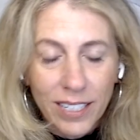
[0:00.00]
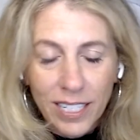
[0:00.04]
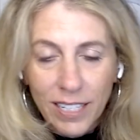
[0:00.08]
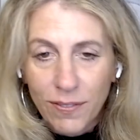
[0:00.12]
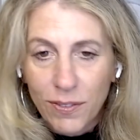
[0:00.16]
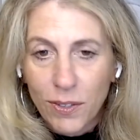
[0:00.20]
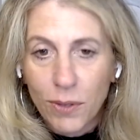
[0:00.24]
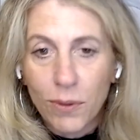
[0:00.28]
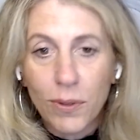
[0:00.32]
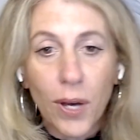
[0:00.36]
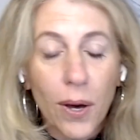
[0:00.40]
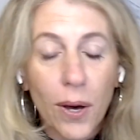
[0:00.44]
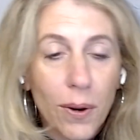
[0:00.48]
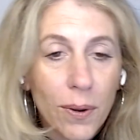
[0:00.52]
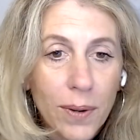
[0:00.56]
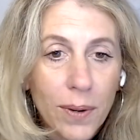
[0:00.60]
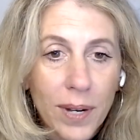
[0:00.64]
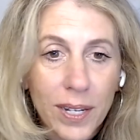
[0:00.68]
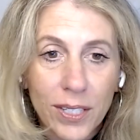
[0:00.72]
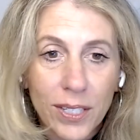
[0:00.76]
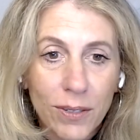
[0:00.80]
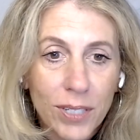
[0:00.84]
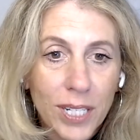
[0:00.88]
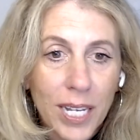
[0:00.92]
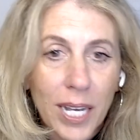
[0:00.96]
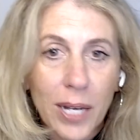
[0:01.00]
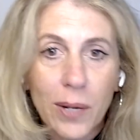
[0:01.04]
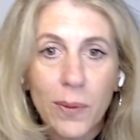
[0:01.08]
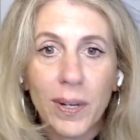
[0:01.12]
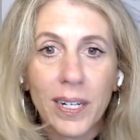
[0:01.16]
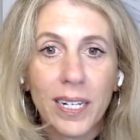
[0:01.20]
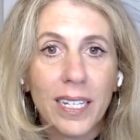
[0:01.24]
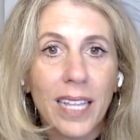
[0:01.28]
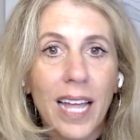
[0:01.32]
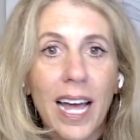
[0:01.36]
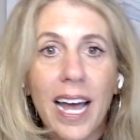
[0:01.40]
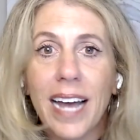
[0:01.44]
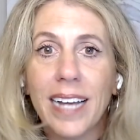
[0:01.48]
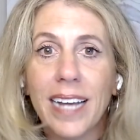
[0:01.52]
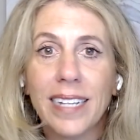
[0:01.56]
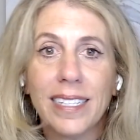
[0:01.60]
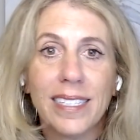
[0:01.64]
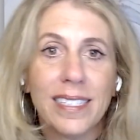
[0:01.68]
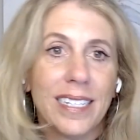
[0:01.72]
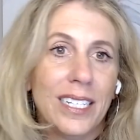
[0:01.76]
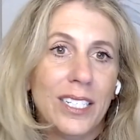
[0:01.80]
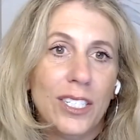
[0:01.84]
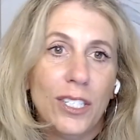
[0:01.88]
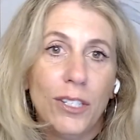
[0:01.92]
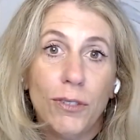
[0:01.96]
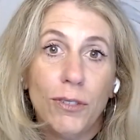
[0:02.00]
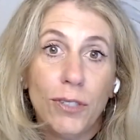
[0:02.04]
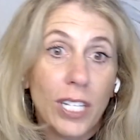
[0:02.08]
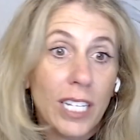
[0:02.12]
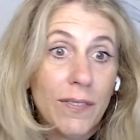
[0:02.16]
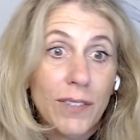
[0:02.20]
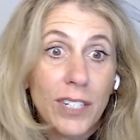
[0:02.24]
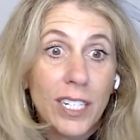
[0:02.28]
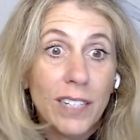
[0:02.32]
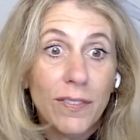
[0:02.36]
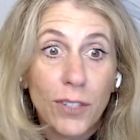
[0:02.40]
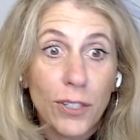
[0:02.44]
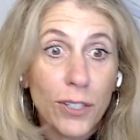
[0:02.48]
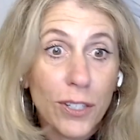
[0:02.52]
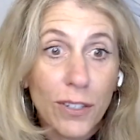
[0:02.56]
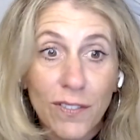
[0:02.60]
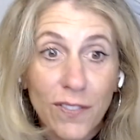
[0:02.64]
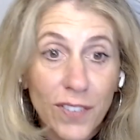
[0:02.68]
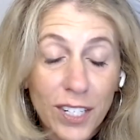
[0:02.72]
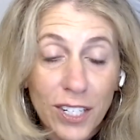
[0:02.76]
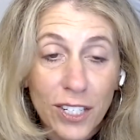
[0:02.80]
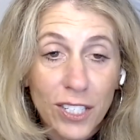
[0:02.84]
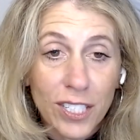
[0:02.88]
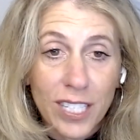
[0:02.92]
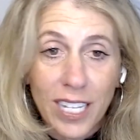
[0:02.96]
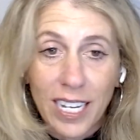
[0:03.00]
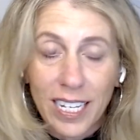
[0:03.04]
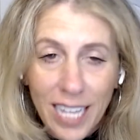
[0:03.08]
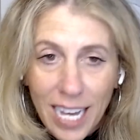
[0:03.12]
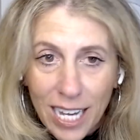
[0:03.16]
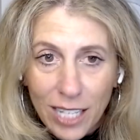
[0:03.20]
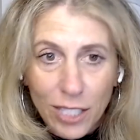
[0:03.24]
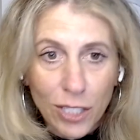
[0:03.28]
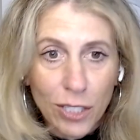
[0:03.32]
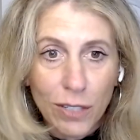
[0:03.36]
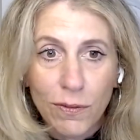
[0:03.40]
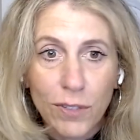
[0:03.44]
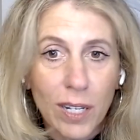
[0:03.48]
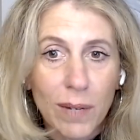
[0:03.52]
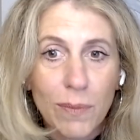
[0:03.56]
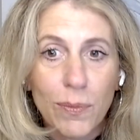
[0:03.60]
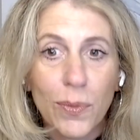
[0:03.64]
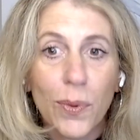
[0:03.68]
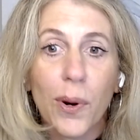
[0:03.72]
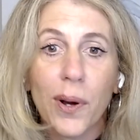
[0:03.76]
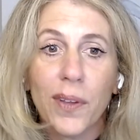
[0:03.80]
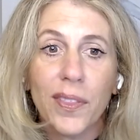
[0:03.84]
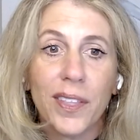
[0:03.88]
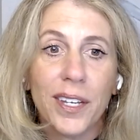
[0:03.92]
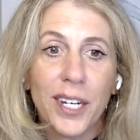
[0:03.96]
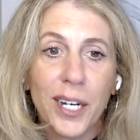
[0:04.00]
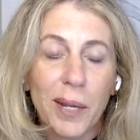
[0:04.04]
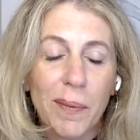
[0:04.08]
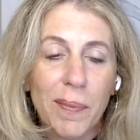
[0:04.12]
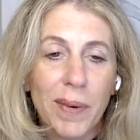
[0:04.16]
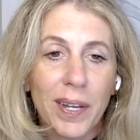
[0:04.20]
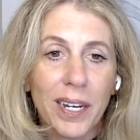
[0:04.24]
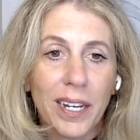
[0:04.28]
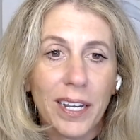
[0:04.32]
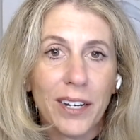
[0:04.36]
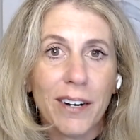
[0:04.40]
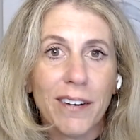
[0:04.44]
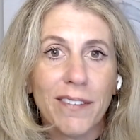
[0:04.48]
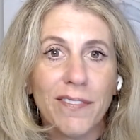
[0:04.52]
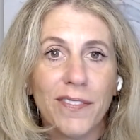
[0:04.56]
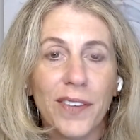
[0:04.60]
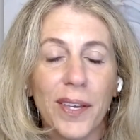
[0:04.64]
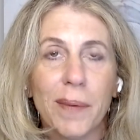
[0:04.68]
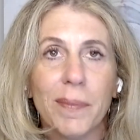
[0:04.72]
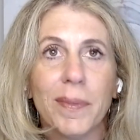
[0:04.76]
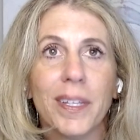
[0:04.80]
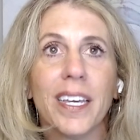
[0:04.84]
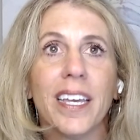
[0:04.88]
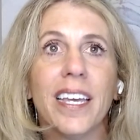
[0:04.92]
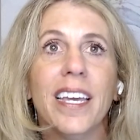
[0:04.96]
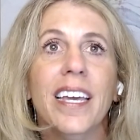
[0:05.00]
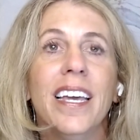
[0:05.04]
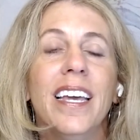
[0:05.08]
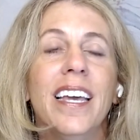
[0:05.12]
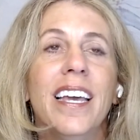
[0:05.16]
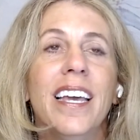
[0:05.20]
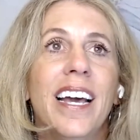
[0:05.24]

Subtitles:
if you go and you take one class, and even if you don't finish that class, you've done more than anybody in our family